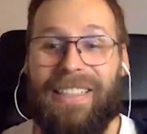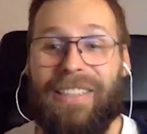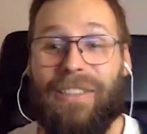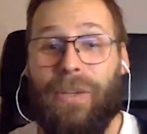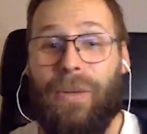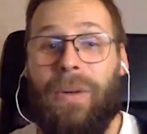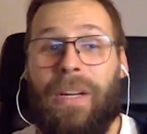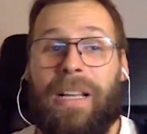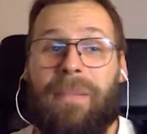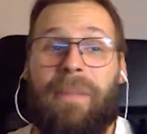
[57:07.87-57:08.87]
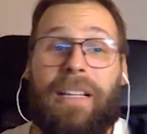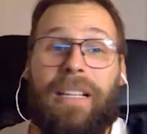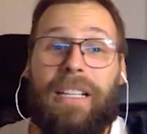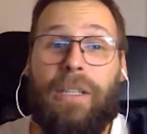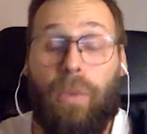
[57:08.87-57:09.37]
Yeah. So,
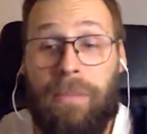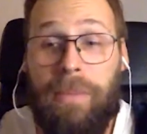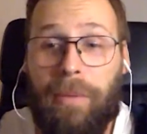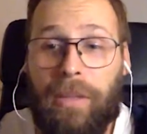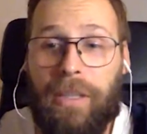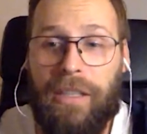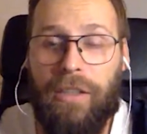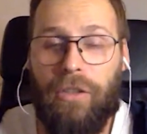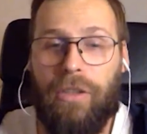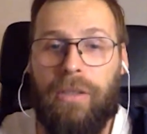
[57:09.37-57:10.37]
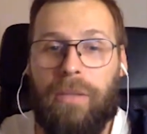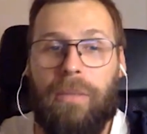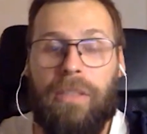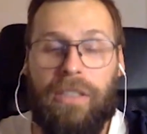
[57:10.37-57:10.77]
Matt, like, where people can learn